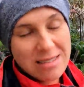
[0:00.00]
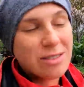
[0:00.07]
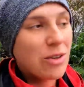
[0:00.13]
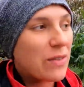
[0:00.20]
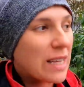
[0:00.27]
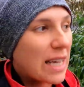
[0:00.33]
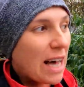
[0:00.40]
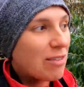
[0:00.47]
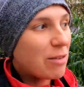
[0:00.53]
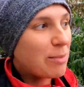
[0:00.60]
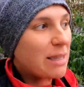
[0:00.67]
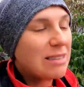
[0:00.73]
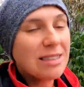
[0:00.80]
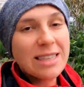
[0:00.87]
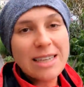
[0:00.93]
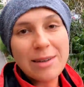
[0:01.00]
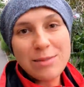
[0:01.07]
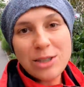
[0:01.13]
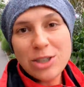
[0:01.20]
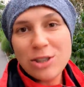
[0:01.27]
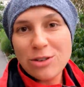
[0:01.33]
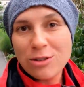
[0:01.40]
So the governmental
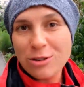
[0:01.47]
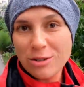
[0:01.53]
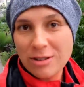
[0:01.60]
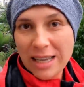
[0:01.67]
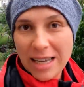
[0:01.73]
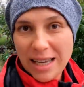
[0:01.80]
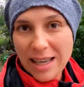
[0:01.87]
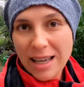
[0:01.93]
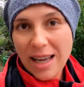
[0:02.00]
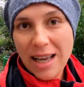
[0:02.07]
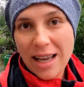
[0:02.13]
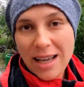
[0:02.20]
commission today